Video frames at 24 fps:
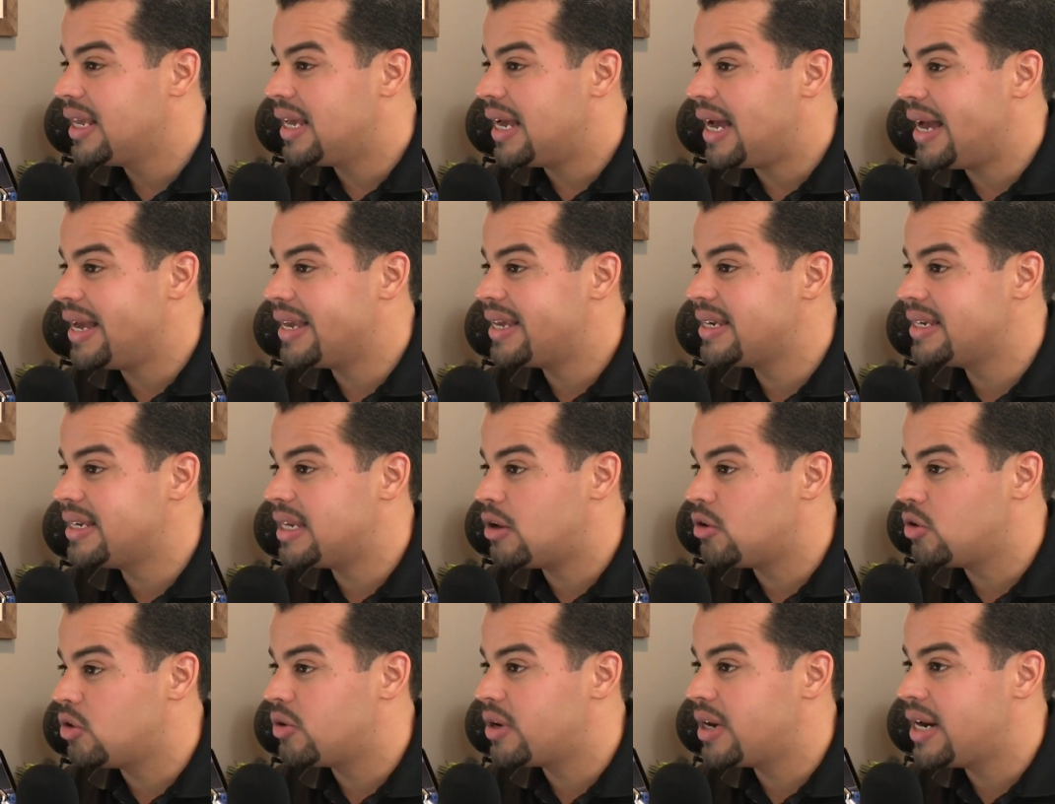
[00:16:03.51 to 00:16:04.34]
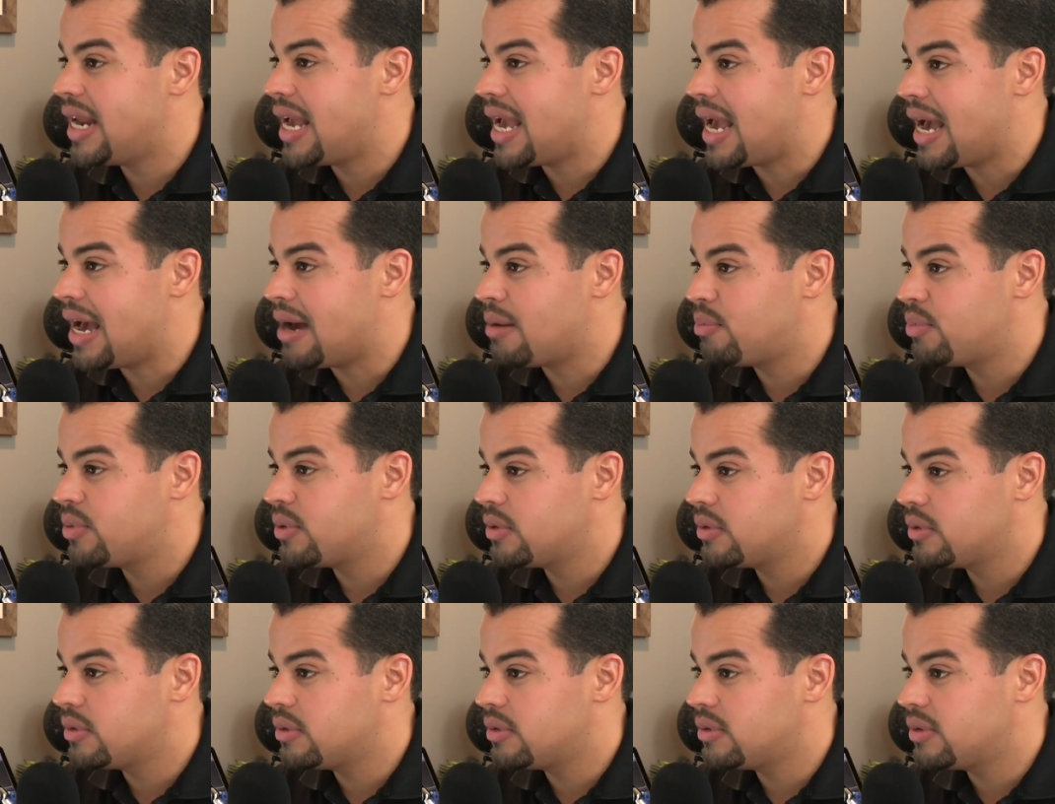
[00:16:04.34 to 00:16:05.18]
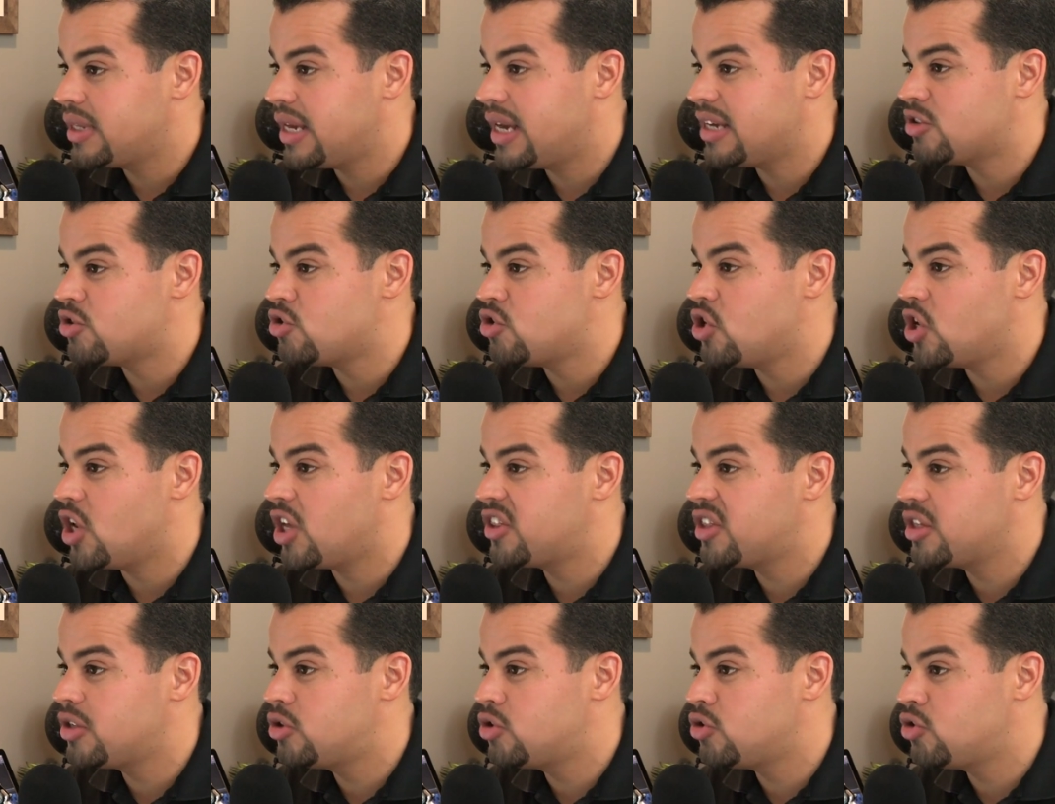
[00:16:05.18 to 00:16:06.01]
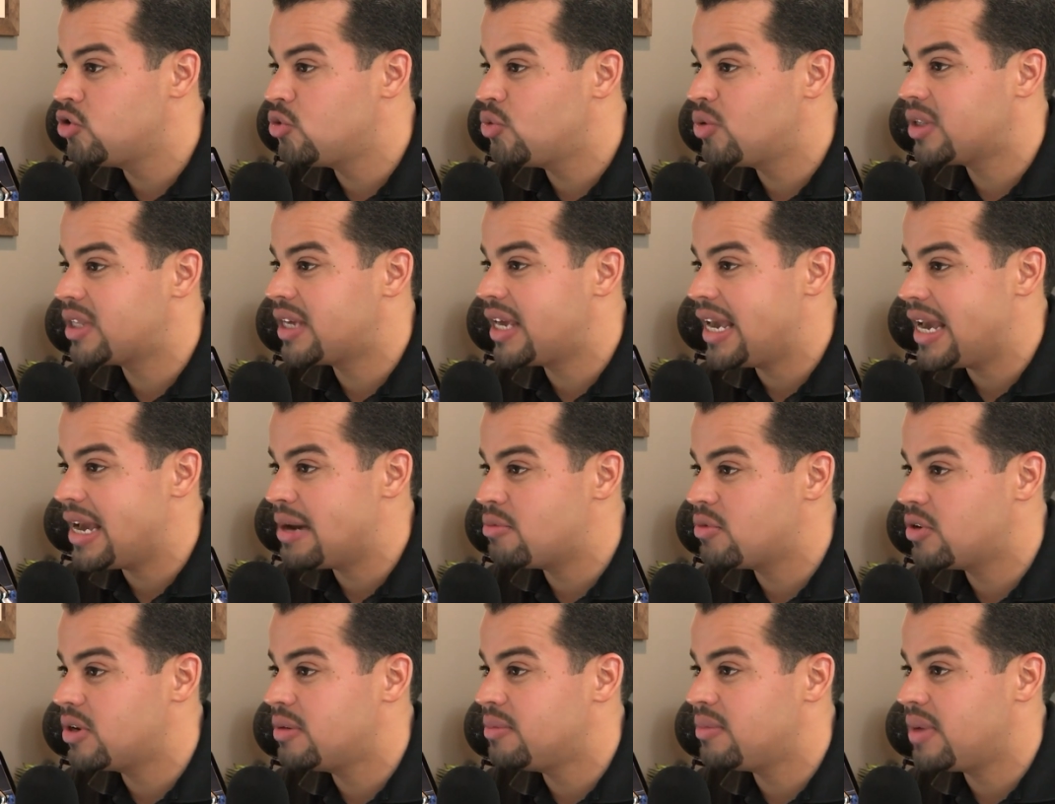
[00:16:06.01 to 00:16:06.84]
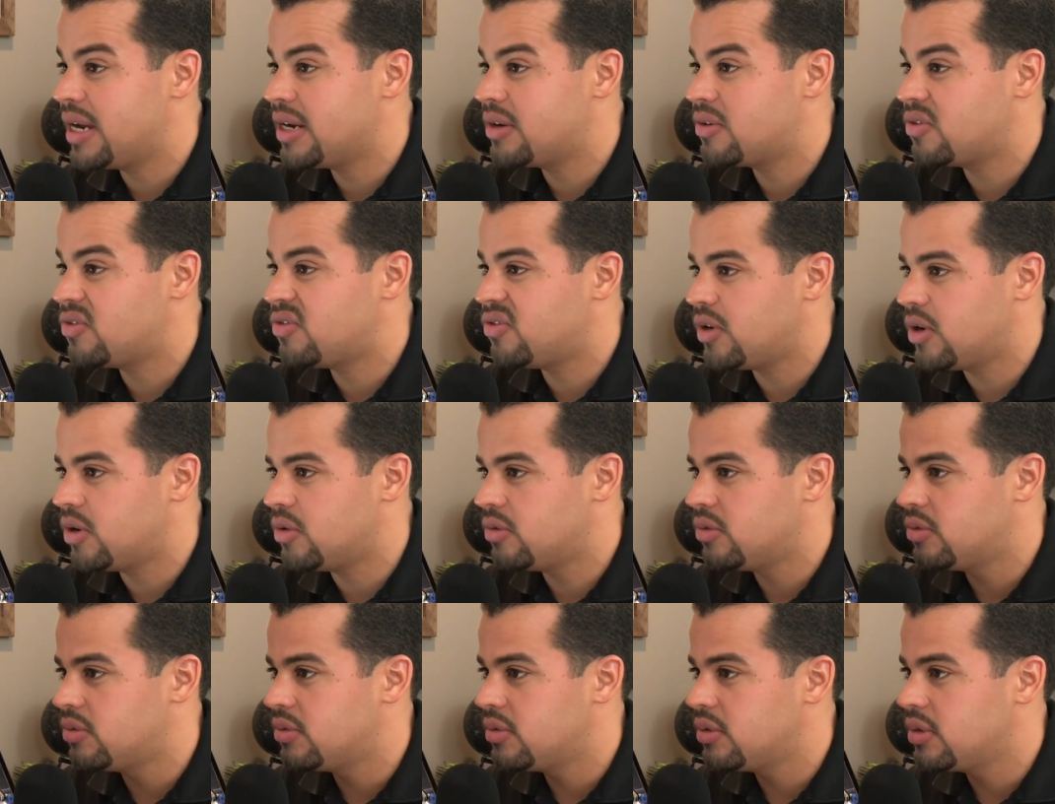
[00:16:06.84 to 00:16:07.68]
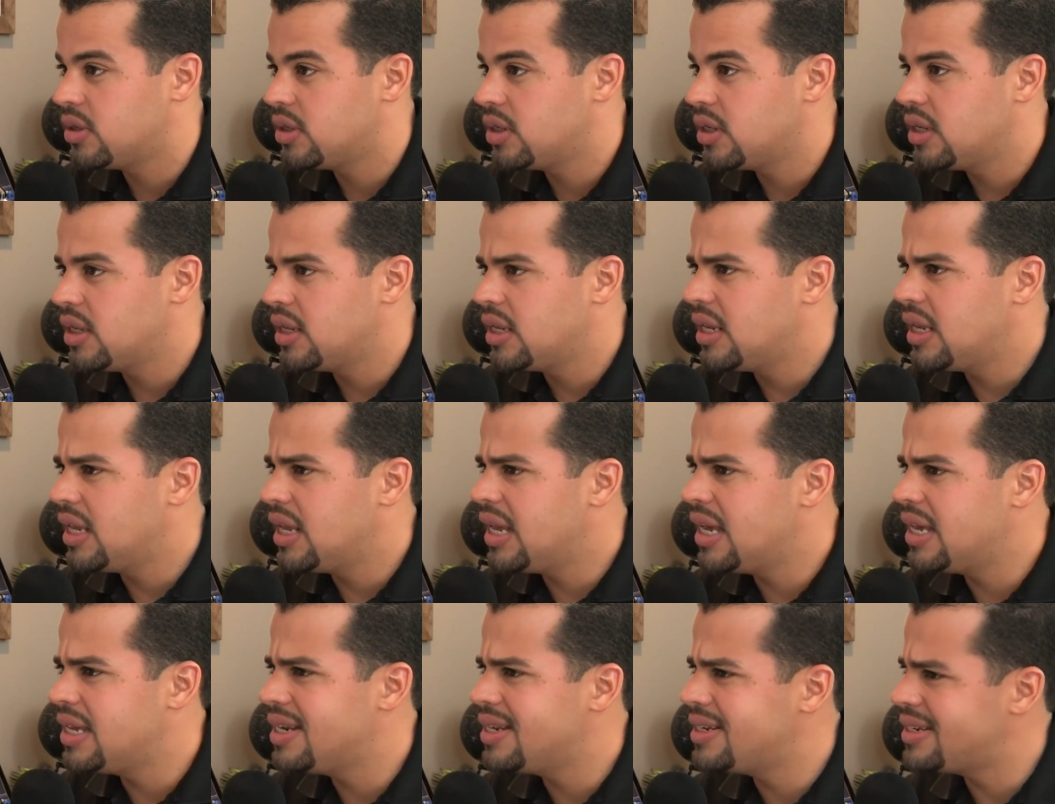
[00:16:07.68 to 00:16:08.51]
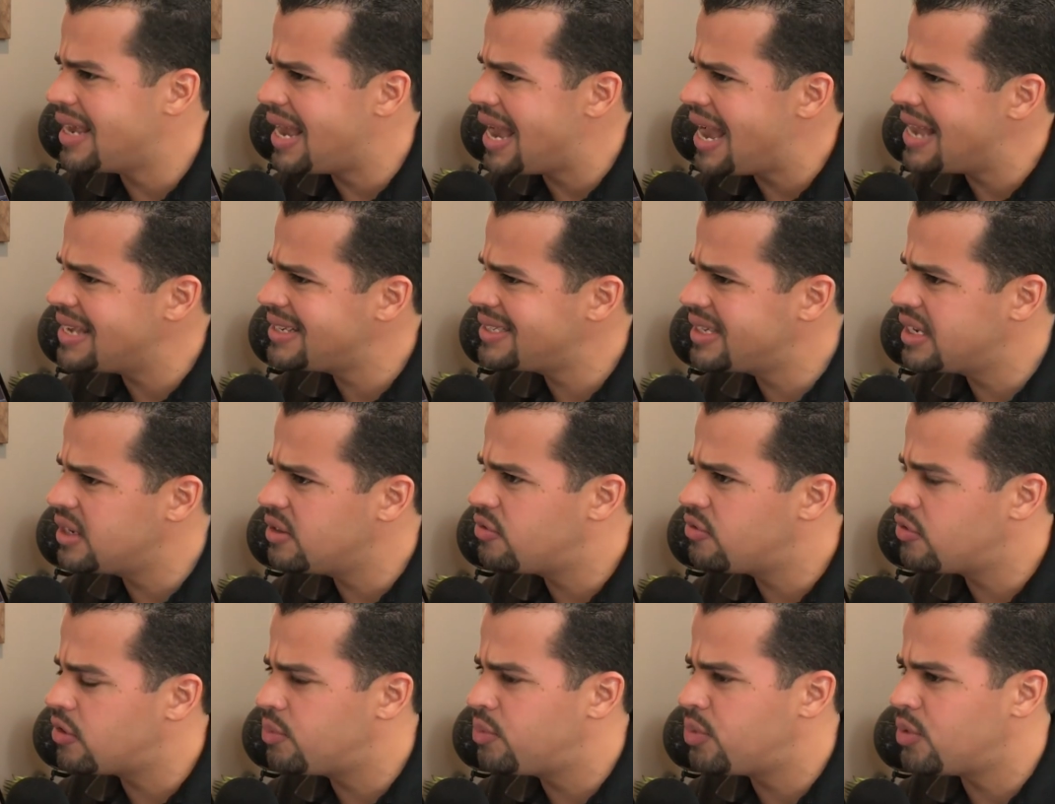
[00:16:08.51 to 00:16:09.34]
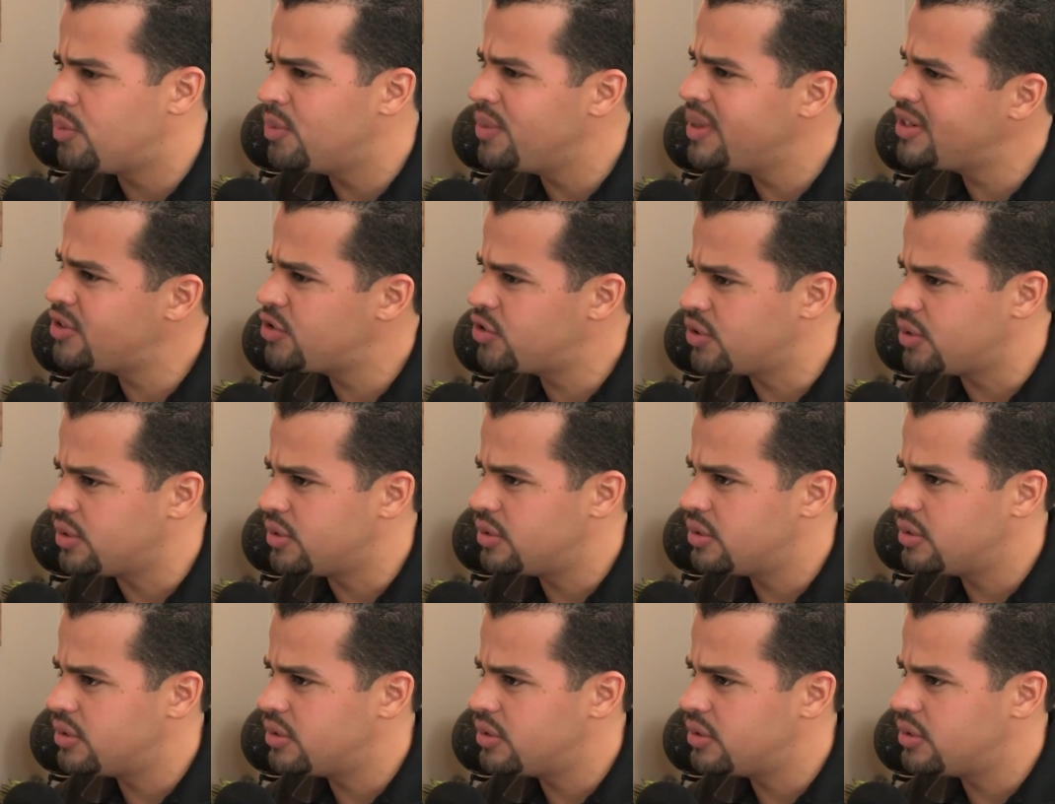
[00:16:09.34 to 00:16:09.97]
I can download an app that has nothing to do with camera and microphone, and it's asking for permission.